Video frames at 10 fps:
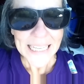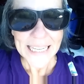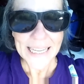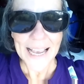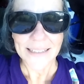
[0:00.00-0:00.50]

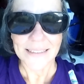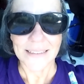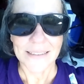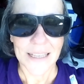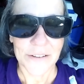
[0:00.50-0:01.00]
he has
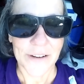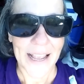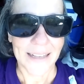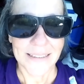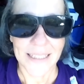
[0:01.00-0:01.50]
this southern
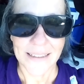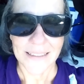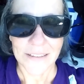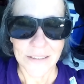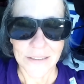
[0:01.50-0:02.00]
accent
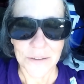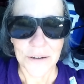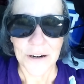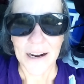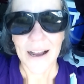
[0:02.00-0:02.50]
that just,
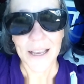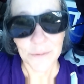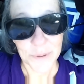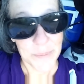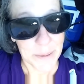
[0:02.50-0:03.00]
oh, I
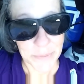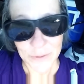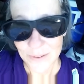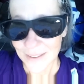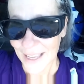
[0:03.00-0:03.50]
remember.